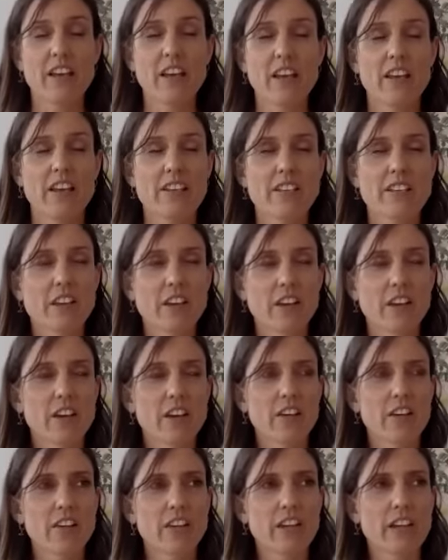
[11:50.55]

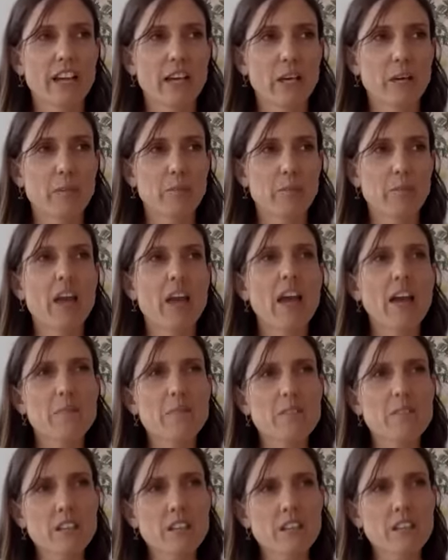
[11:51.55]
So
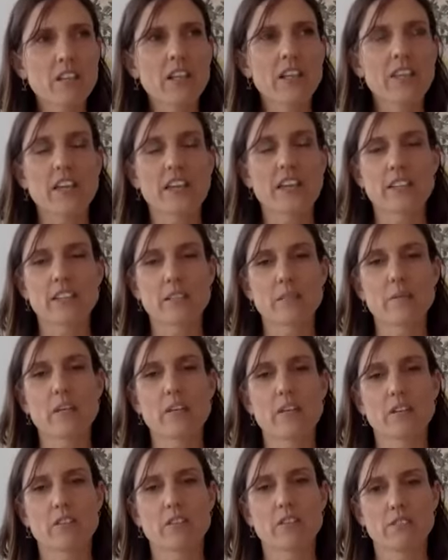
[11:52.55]
absolutely, they need to be on
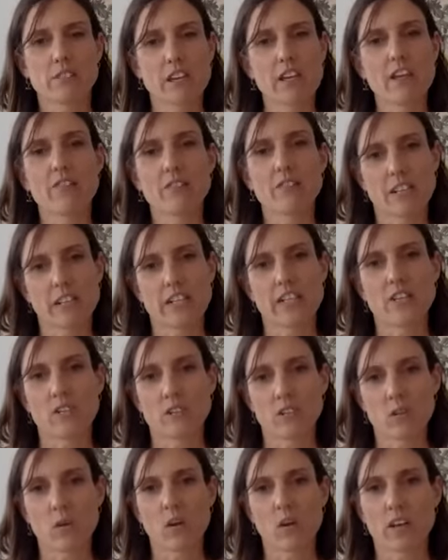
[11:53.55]
a really good
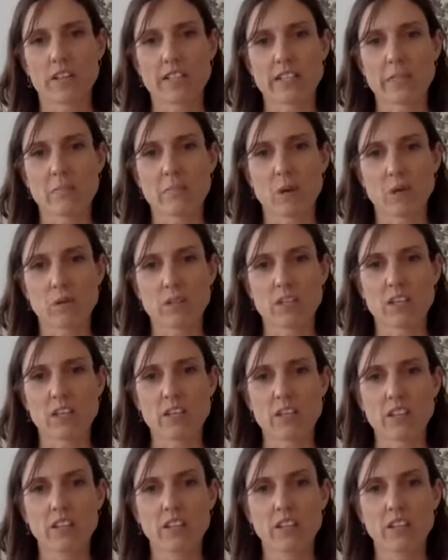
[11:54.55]
quality multi.